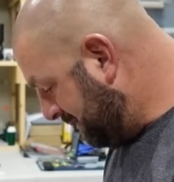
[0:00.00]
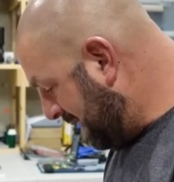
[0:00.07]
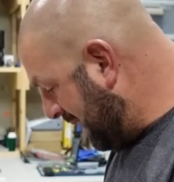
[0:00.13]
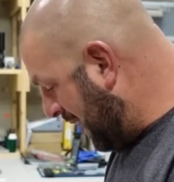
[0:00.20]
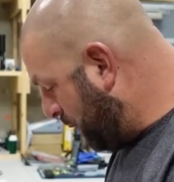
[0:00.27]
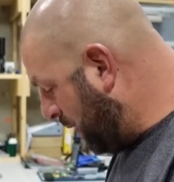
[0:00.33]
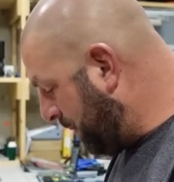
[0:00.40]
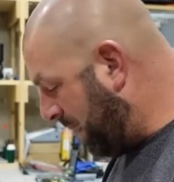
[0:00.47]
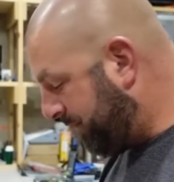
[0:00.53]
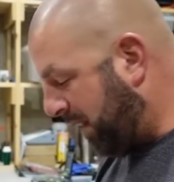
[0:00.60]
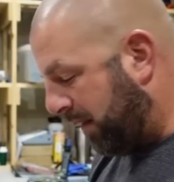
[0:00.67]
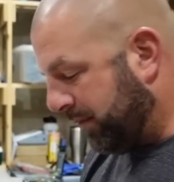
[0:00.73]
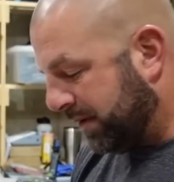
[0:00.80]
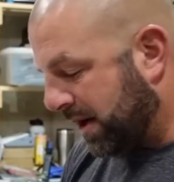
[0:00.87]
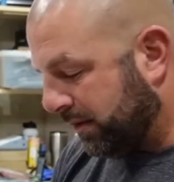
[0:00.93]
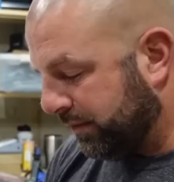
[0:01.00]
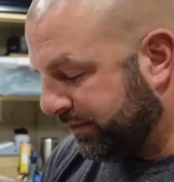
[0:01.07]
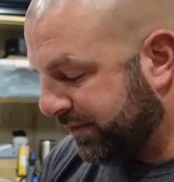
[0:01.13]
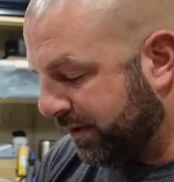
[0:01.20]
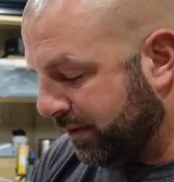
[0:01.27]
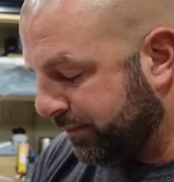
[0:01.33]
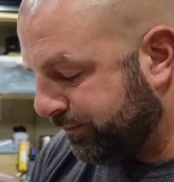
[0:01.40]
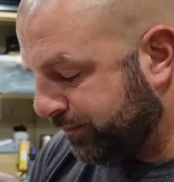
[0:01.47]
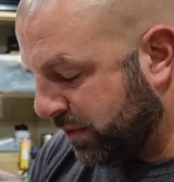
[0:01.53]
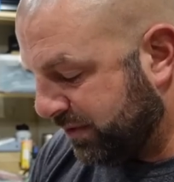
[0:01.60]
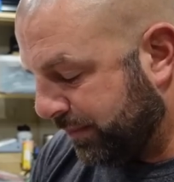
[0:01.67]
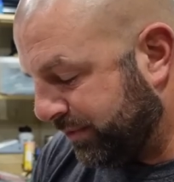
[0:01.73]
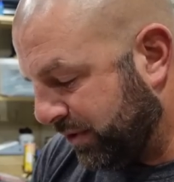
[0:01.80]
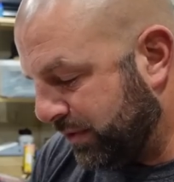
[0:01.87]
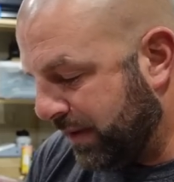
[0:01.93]
Take out one of my favorite colors here, which
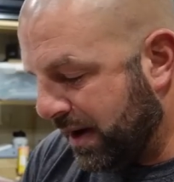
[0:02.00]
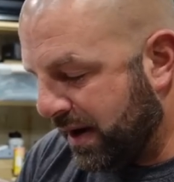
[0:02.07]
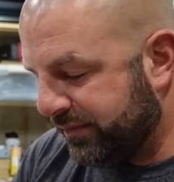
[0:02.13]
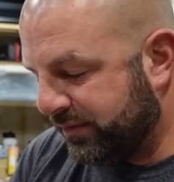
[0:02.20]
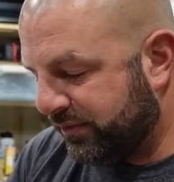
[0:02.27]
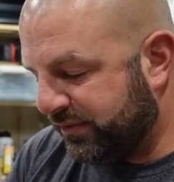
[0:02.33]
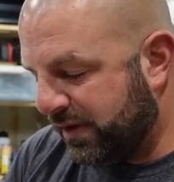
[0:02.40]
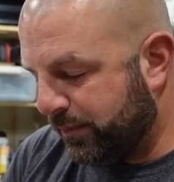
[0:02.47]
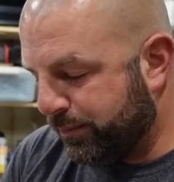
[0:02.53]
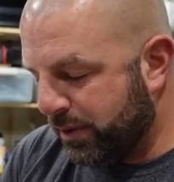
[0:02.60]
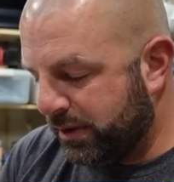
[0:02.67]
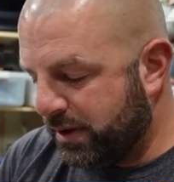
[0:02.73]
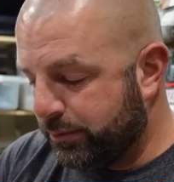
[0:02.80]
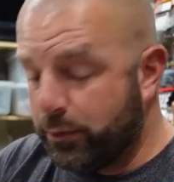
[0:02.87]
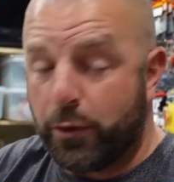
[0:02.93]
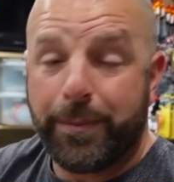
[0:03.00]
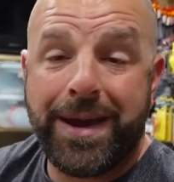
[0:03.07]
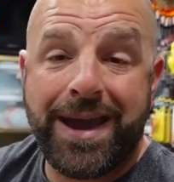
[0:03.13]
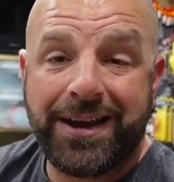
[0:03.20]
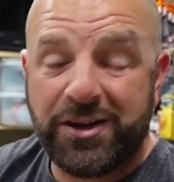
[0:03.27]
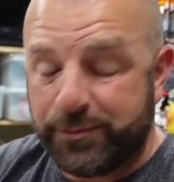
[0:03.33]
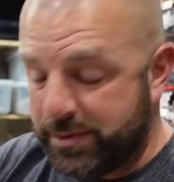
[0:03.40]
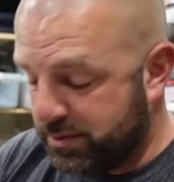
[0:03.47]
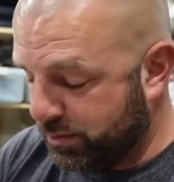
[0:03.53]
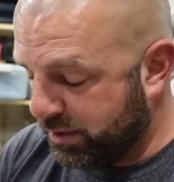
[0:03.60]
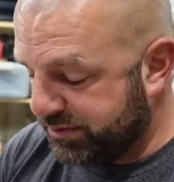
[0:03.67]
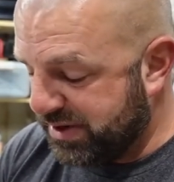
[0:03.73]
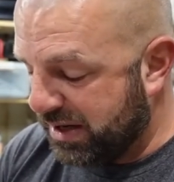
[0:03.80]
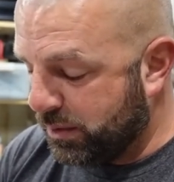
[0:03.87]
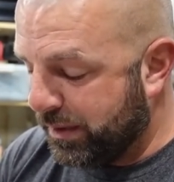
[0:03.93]
I'm sure you guys can see. It's pretty good through the package, but we're
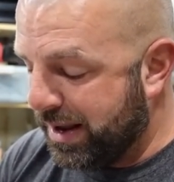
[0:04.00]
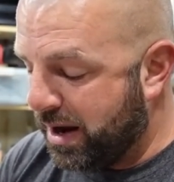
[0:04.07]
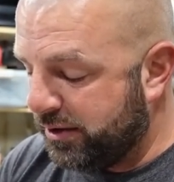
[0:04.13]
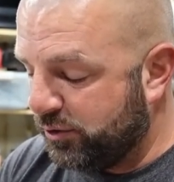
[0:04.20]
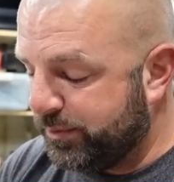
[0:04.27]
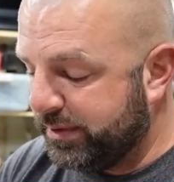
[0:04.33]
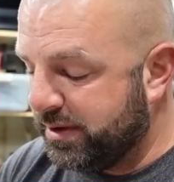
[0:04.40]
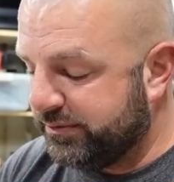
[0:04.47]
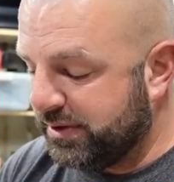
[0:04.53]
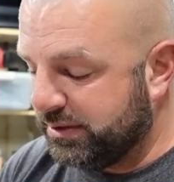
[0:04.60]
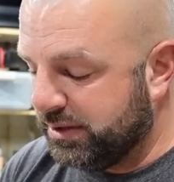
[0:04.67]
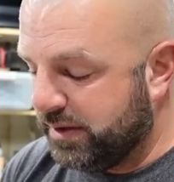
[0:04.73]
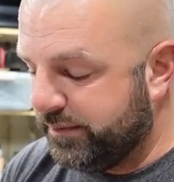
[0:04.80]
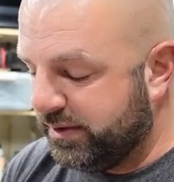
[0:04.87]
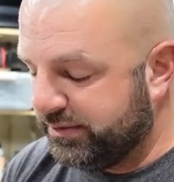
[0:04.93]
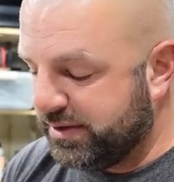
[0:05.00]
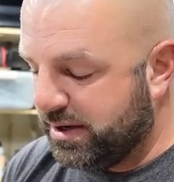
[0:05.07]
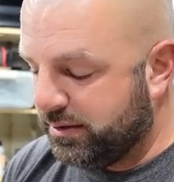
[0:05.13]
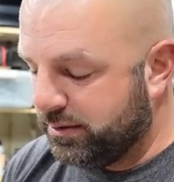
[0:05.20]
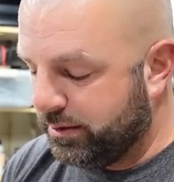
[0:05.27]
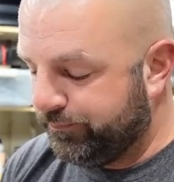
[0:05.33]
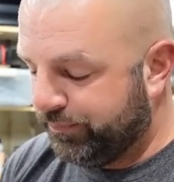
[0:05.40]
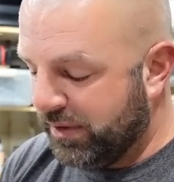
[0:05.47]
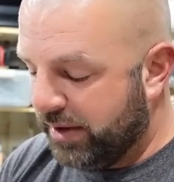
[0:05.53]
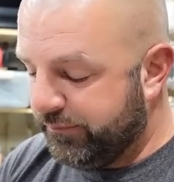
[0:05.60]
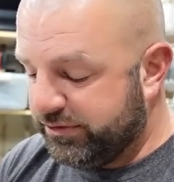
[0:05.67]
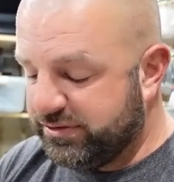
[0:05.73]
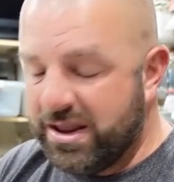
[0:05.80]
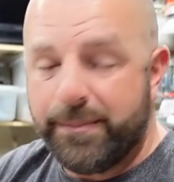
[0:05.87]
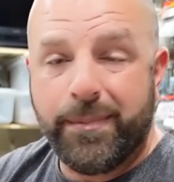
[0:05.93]
going to take one out just because I love this color.
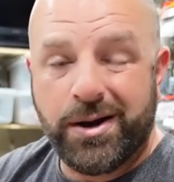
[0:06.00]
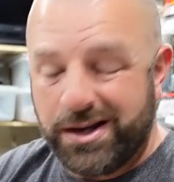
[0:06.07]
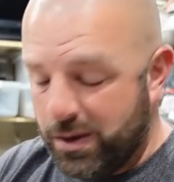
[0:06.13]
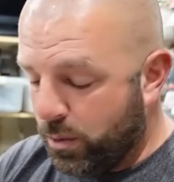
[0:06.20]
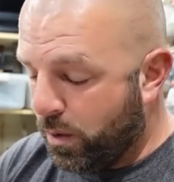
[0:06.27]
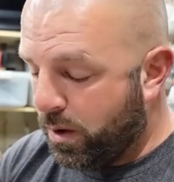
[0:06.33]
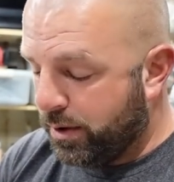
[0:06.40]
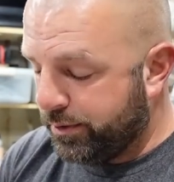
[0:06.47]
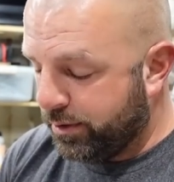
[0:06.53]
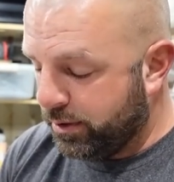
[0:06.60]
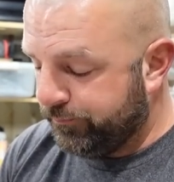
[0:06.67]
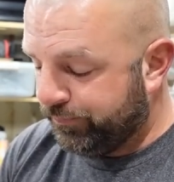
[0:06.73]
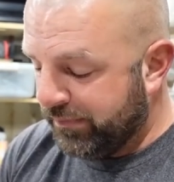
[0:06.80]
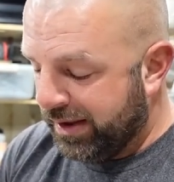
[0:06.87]
Fishing that muddy water.